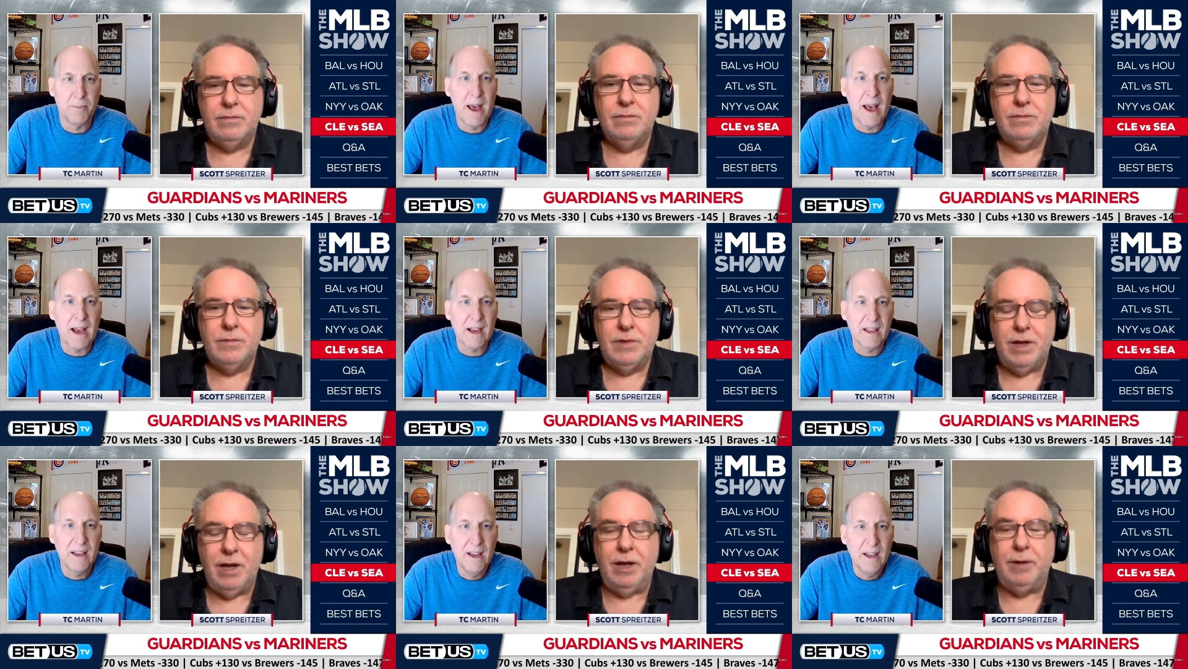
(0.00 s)
Speaker 1: is
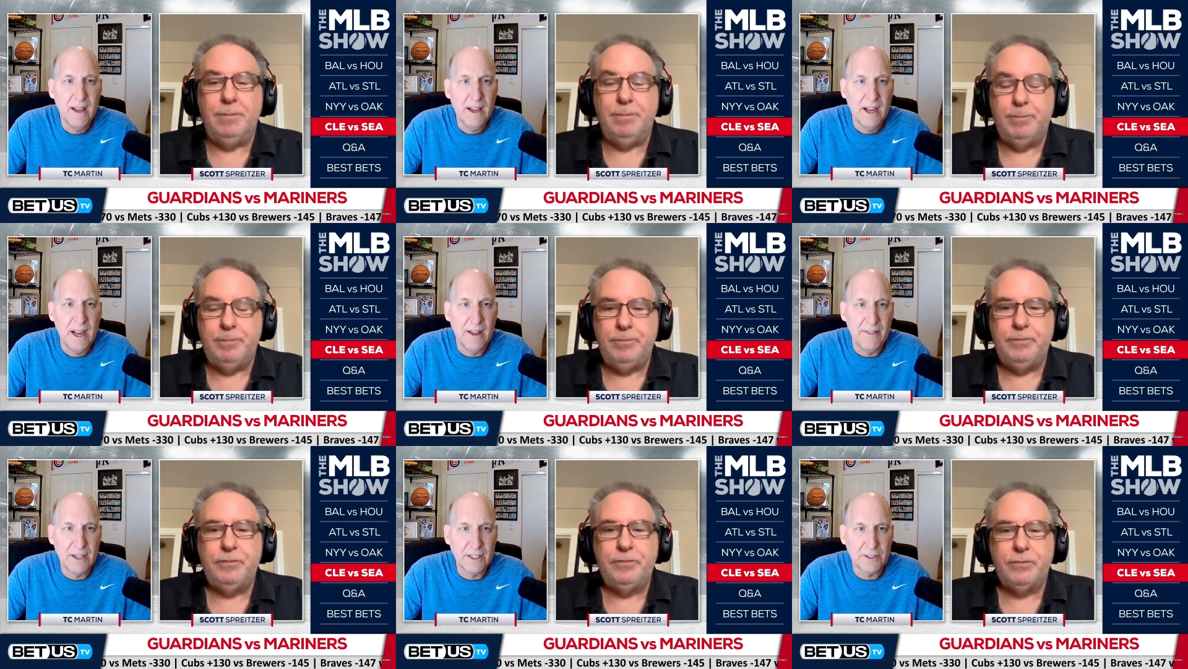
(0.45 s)
back. Yeah.
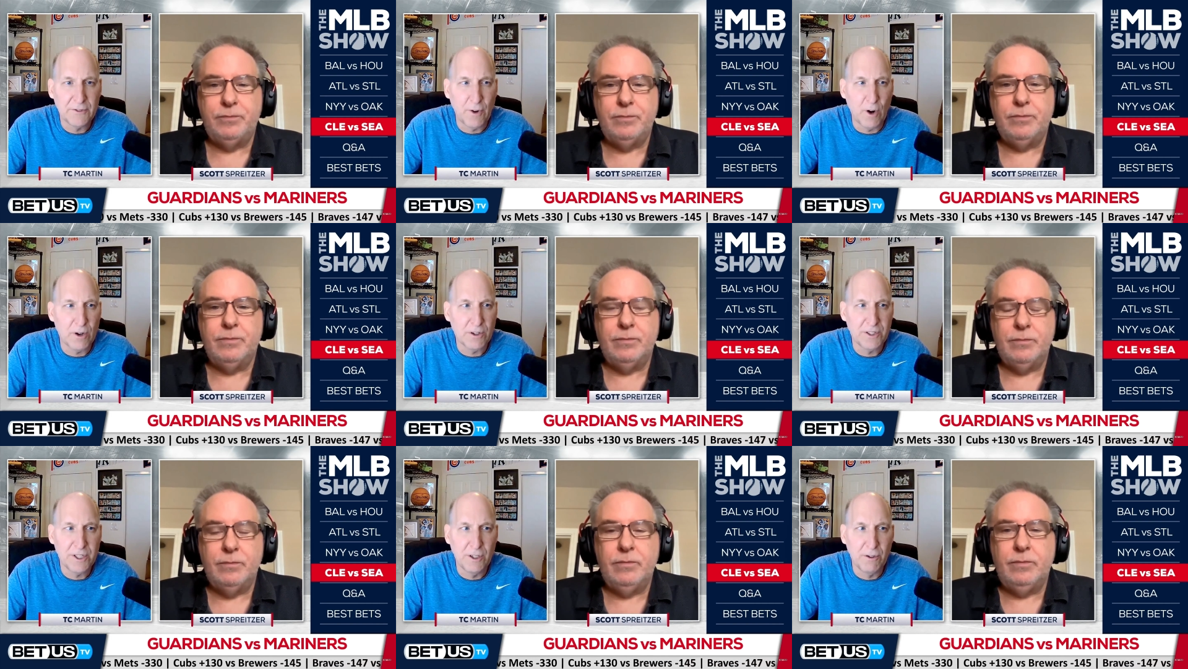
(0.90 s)
And then as
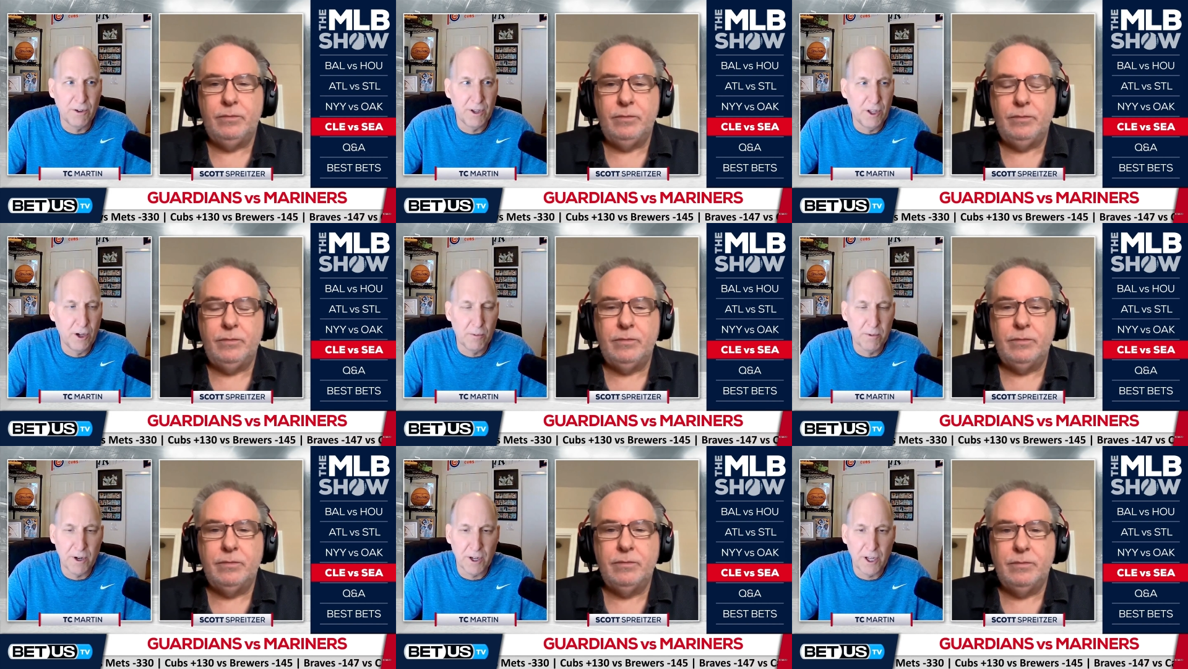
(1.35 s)
far as you know,
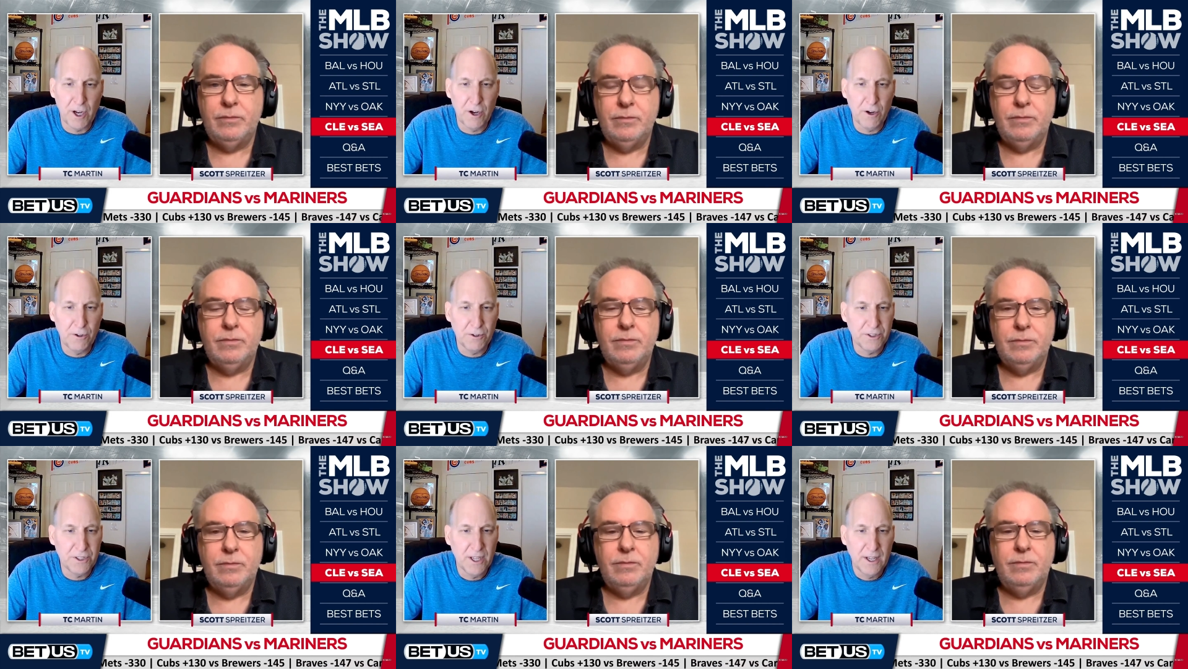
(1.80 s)
Gilbert
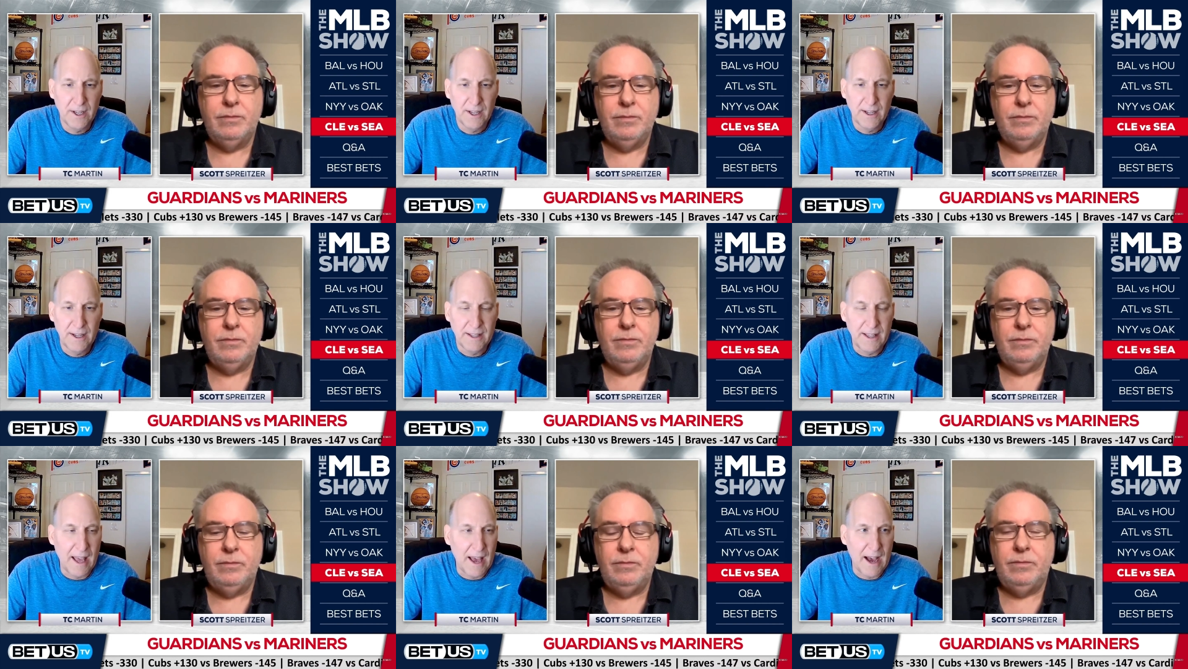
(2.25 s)
goes,
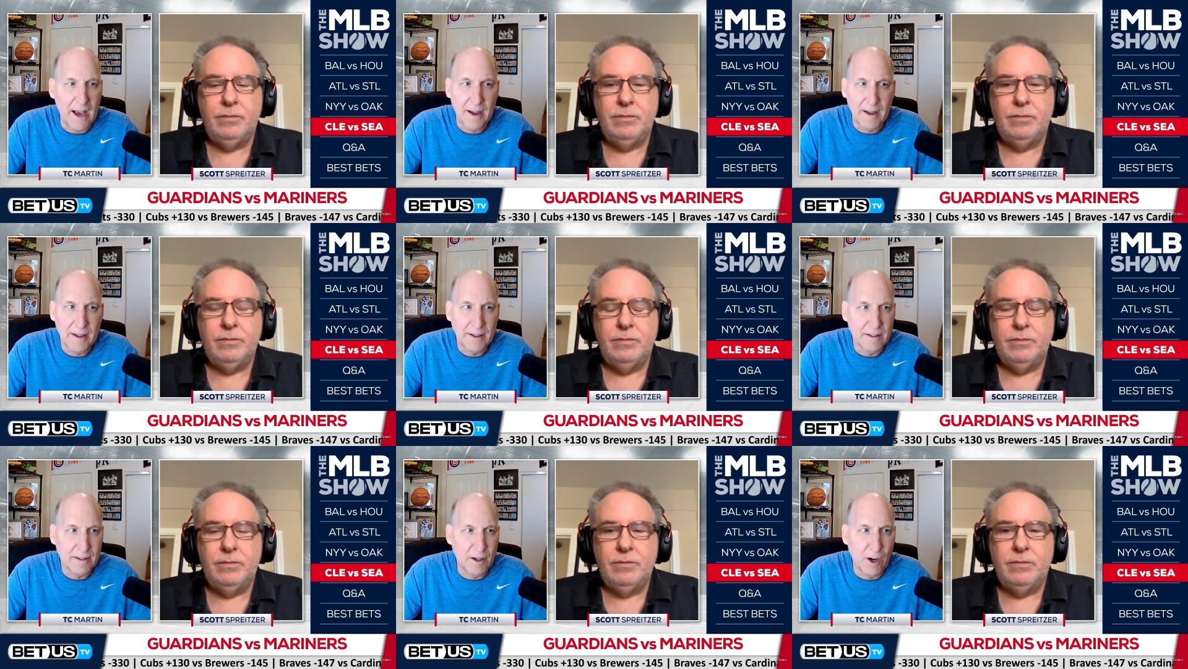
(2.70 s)
yeah,
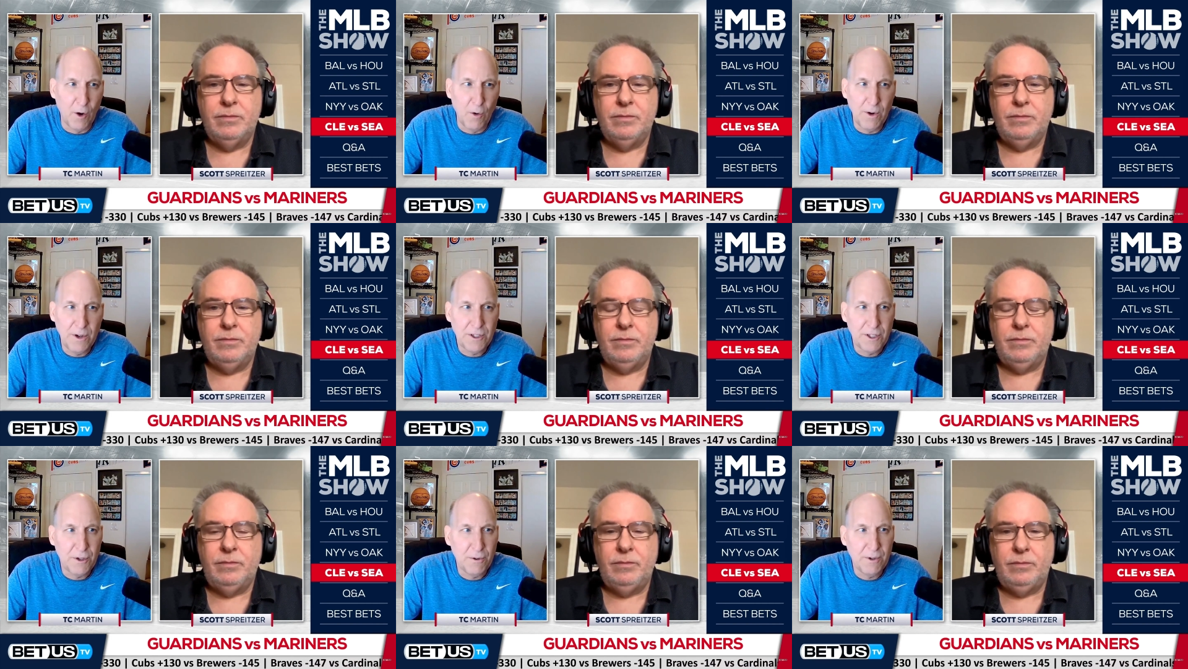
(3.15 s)

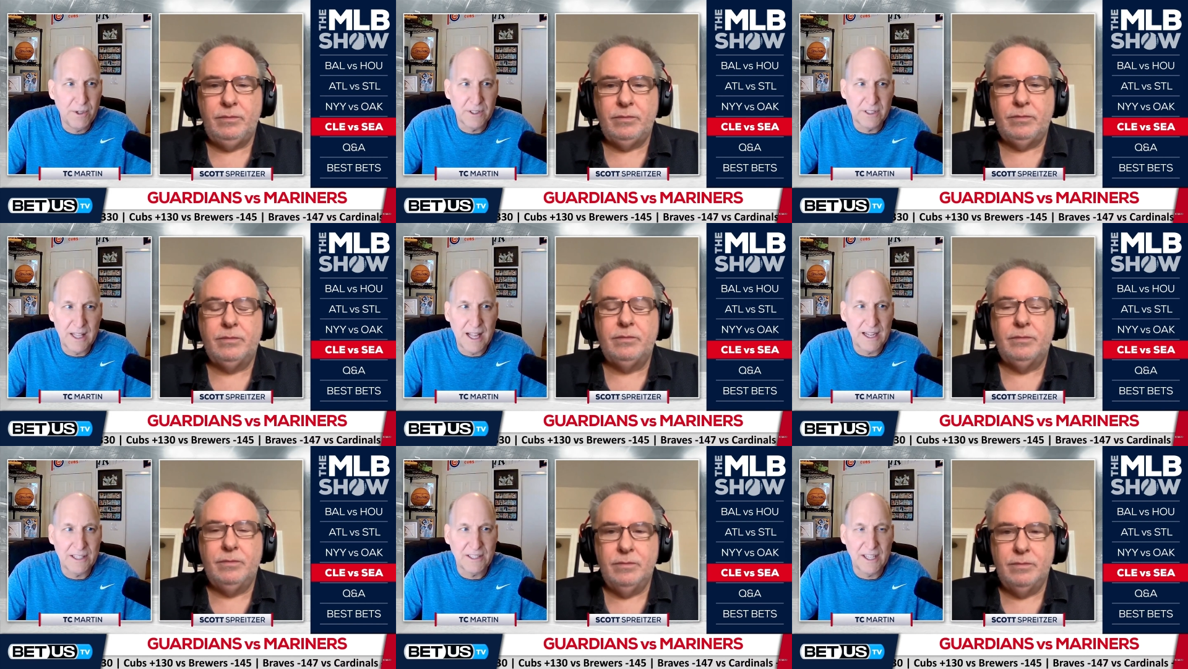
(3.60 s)
0 and 2 in
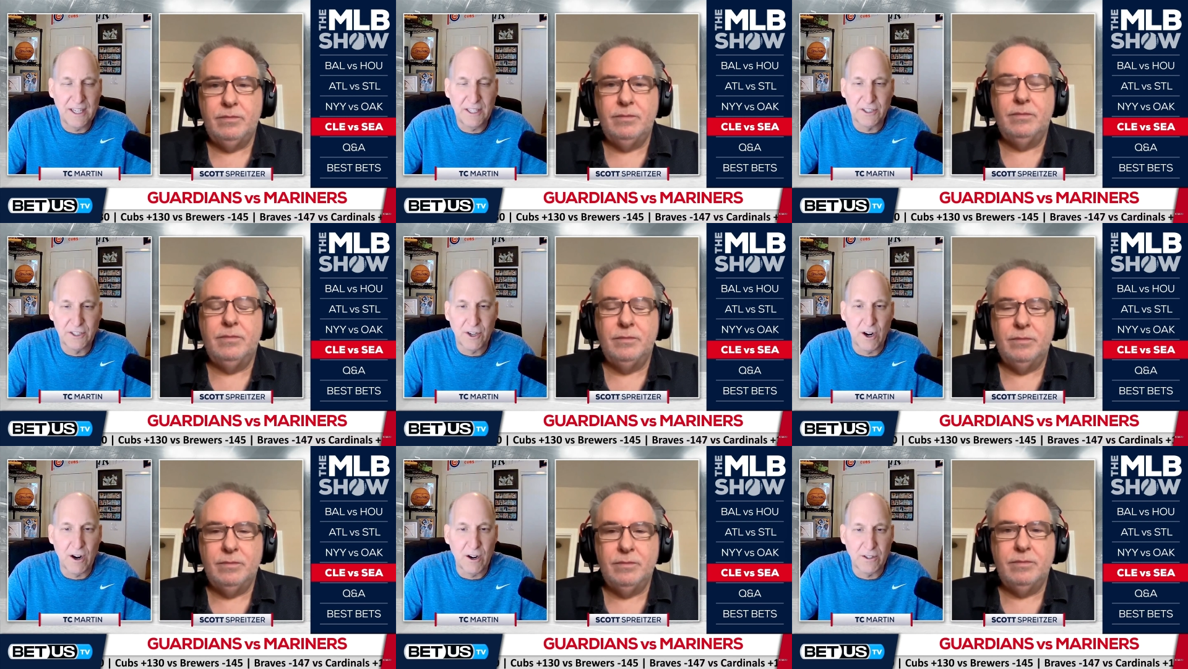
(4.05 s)
his last
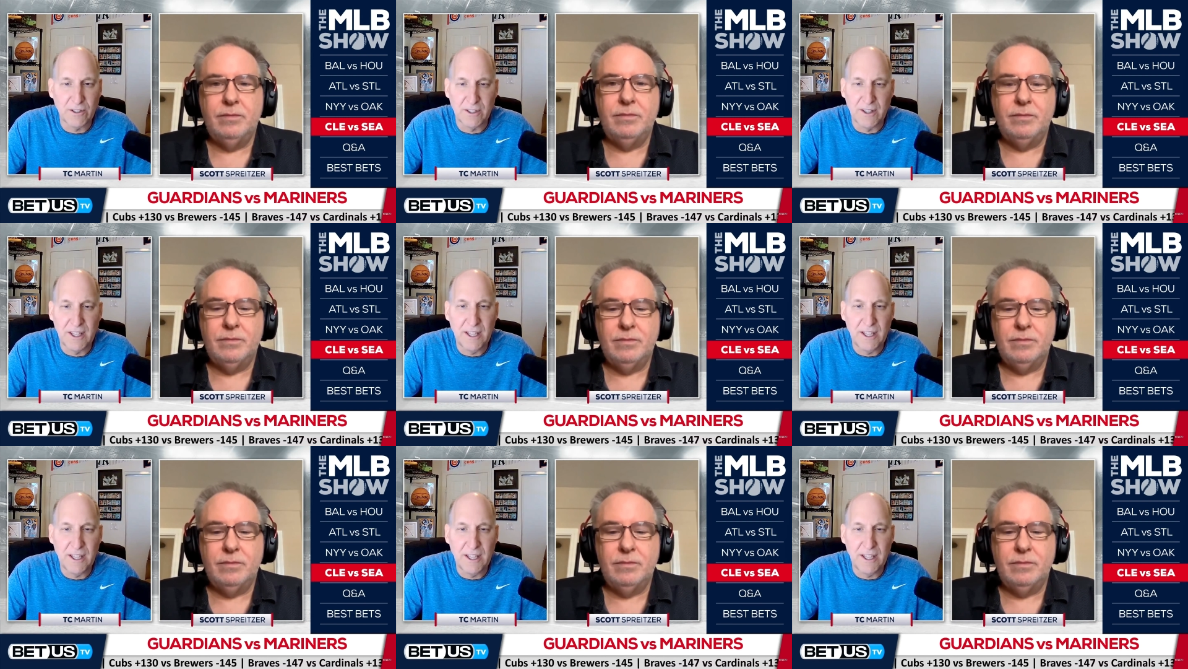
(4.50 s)
eight starts.